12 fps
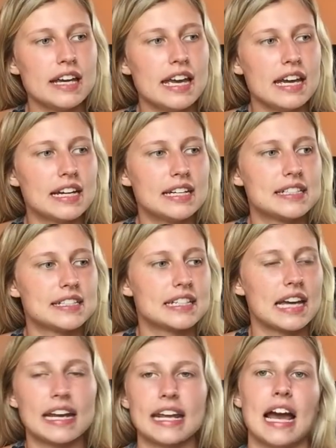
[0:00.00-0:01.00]
and
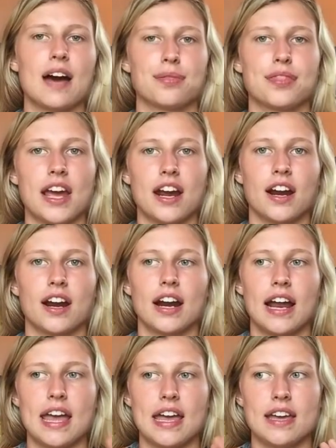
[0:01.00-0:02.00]
getting out
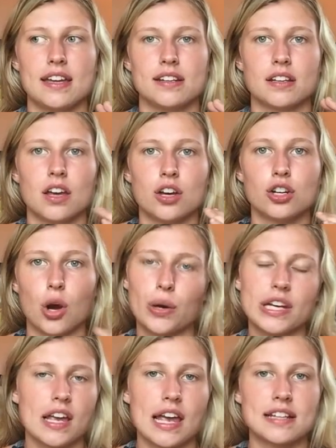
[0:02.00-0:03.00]
there and
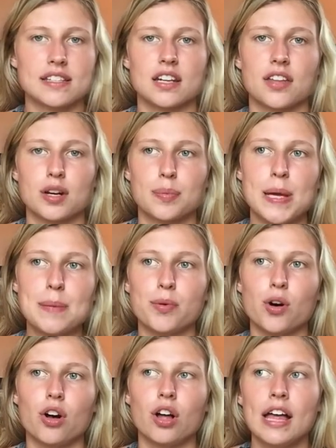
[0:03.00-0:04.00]
going against other
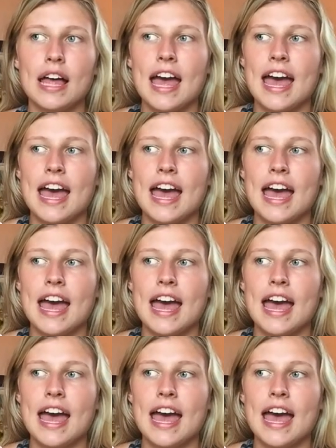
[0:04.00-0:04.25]
people.